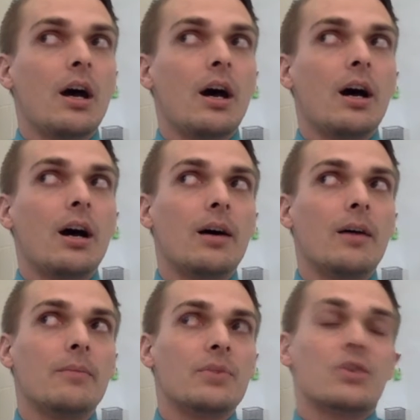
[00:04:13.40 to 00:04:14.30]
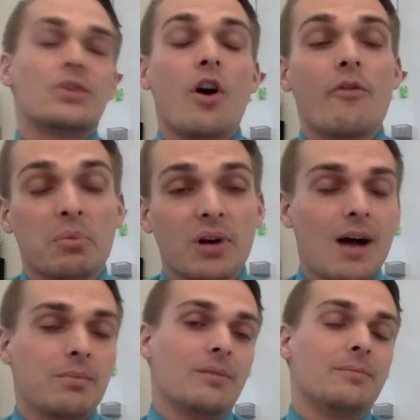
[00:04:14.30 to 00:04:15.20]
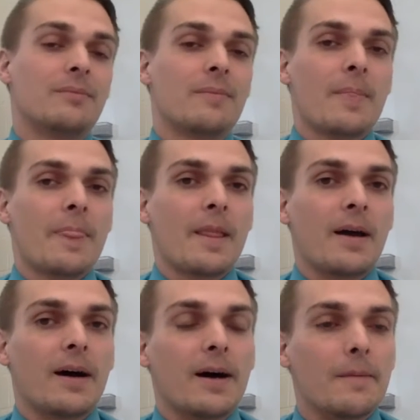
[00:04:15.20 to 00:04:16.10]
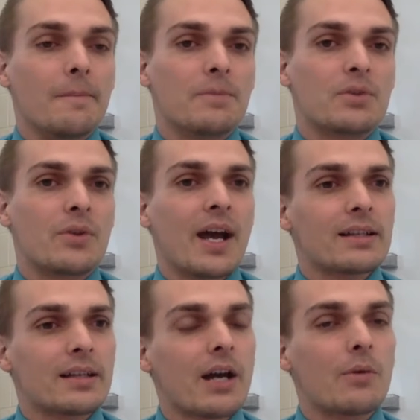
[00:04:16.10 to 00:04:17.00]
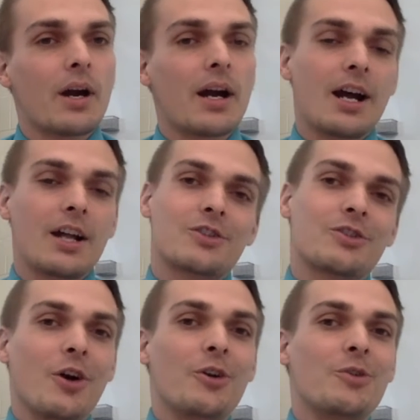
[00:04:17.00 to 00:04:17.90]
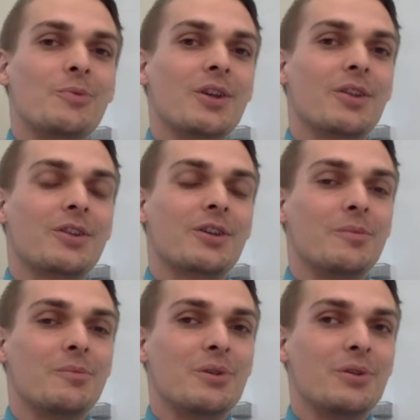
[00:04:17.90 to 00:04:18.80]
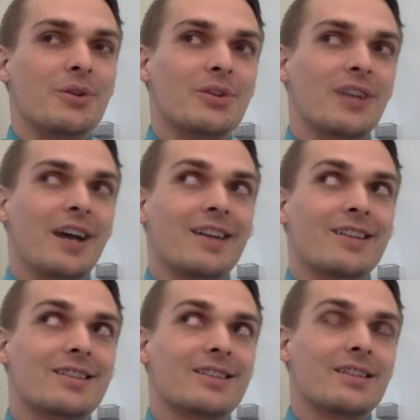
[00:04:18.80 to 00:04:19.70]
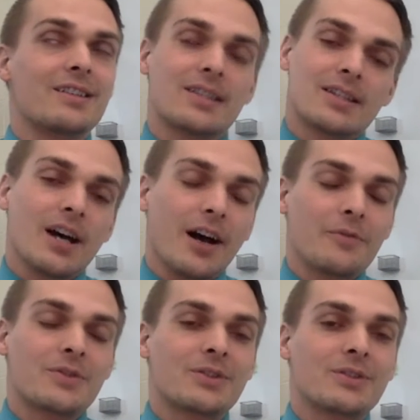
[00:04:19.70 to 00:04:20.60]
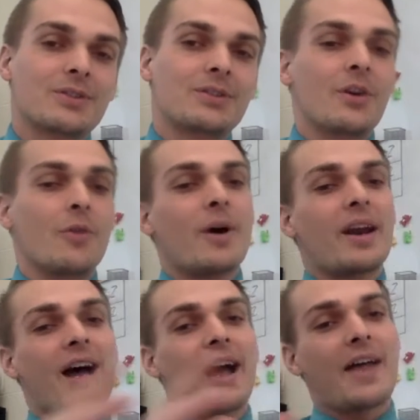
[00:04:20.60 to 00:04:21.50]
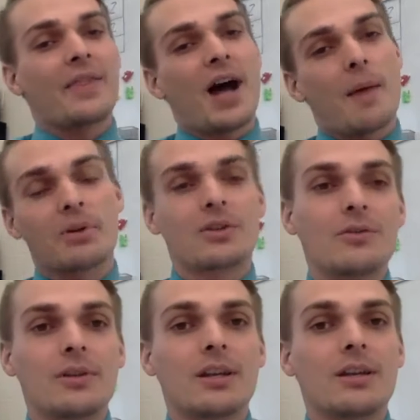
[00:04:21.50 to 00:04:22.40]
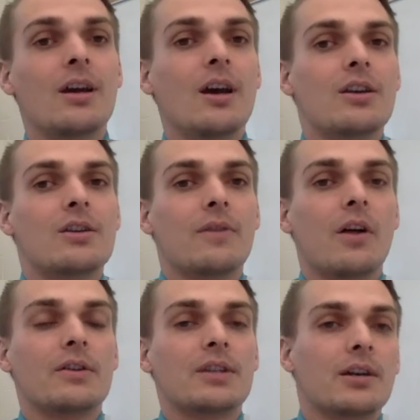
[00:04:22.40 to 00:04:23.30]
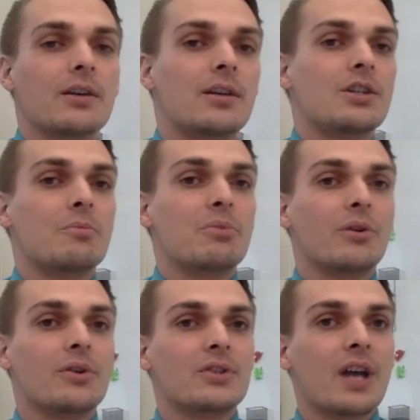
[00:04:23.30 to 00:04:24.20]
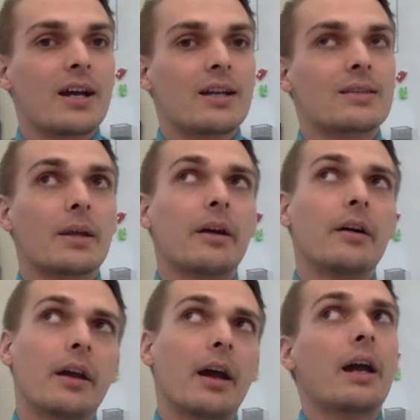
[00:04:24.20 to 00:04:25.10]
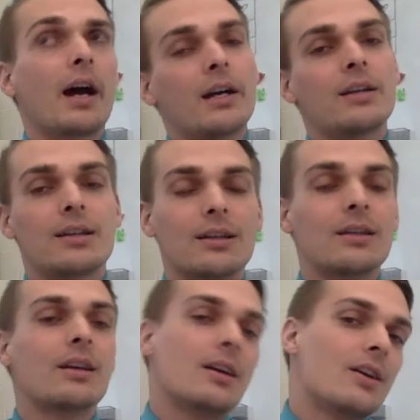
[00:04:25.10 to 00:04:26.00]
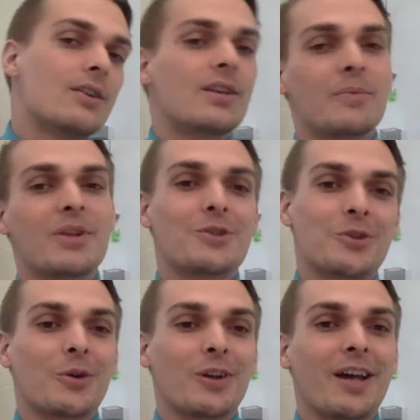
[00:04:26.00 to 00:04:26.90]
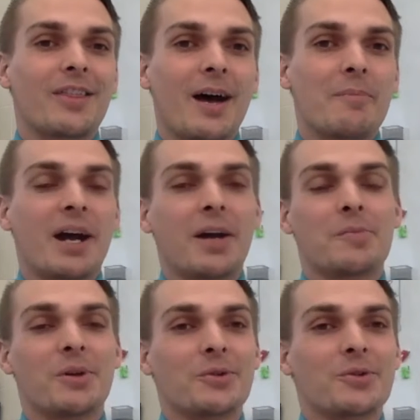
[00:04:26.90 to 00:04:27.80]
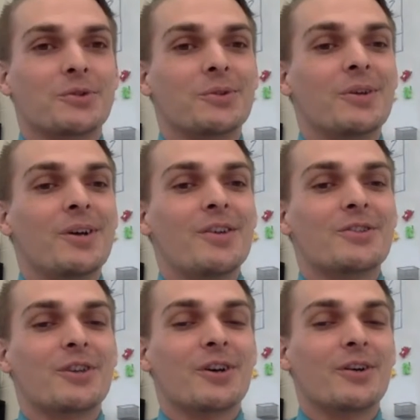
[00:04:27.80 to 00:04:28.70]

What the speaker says: to solve a problem. So that's kind of where I got started with computer science stuff. So when I had the opportunity to volunteer to teach computer science, I'm like, okay, I kind of did something sort of like that back in middle school. So